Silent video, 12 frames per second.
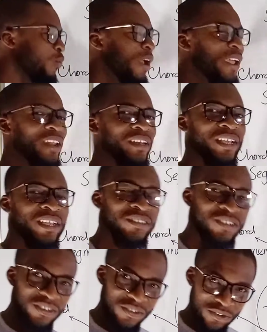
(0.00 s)
where the
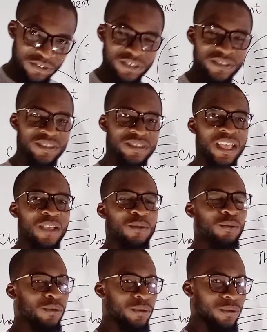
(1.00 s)
tangent touches the
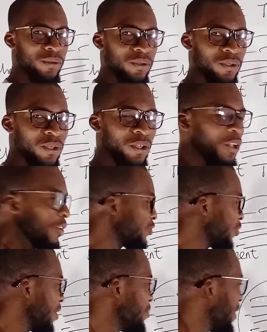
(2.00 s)
cycle.
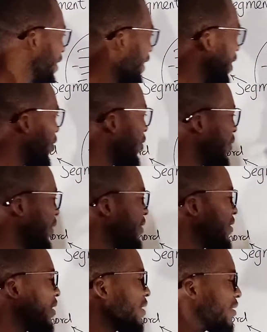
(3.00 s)
So let me clear all
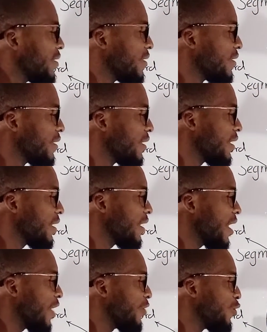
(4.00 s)
these things
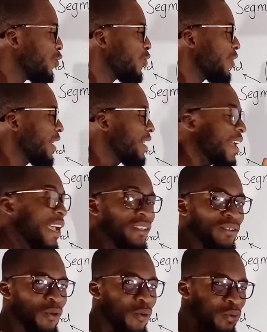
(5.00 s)
and draw a
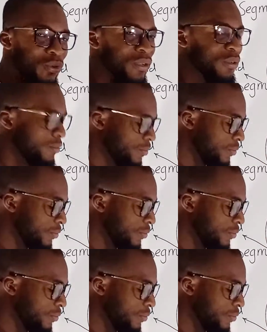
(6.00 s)
nice chord.